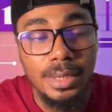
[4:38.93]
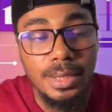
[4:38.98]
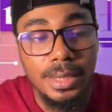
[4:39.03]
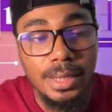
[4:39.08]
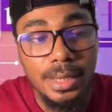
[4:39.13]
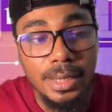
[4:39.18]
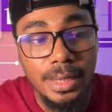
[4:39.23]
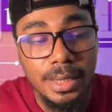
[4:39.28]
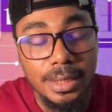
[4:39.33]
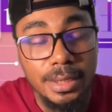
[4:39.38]

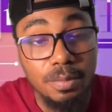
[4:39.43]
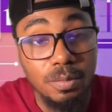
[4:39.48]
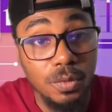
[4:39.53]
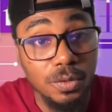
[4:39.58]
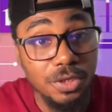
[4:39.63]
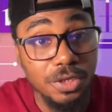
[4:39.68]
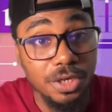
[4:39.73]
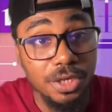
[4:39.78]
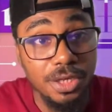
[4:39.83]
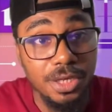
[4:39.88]
It's
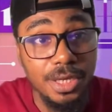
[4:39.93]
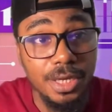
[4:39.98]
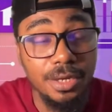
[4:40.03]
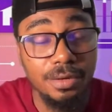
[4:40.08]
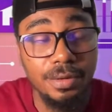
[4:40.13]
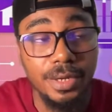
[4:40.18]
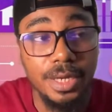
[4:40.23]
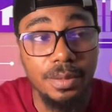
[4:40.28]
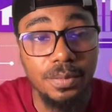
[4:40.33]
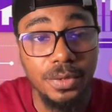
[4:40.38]
more than a
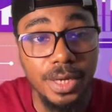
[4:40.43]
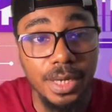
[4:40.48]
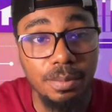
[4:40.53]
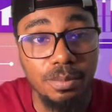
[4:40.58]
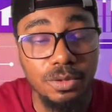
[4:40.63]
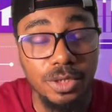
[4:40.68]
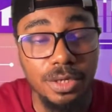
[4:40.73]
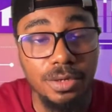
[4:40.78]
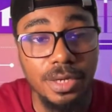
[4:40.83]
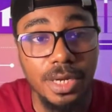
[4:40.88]
year, right? But
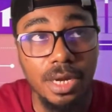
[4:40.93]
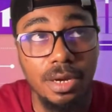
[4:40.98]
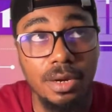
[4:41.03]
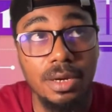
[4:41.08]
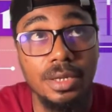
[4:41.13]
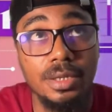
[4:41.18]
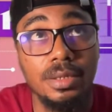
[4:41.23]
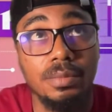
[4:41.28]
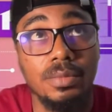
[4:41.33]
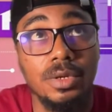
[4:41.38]
I'm trying to
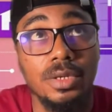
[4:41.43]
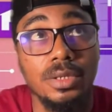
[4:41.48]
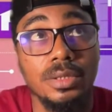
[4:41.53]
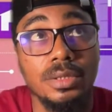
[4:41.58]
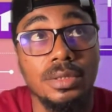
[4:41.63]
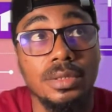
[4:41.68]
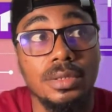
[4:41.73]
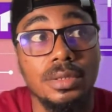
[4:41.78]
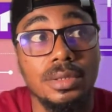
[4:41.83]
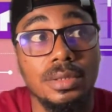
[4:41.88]
calculate the
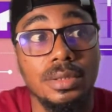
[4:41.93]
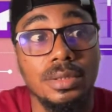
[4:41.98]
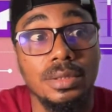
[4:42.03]
months.